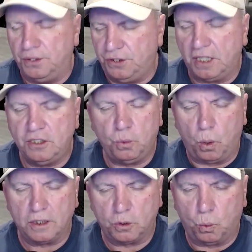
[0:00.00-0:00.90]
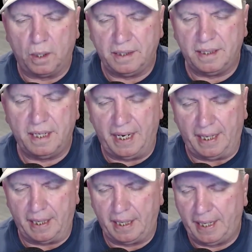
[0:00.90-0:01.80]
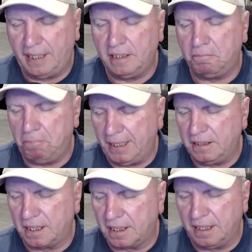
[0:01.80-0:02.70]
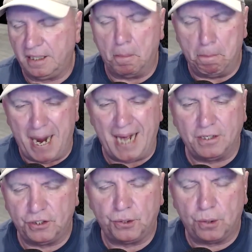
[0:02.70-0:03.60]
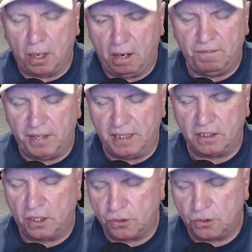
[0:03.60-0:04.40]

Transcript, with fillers: The judge wants one thing. He is basically the manager of this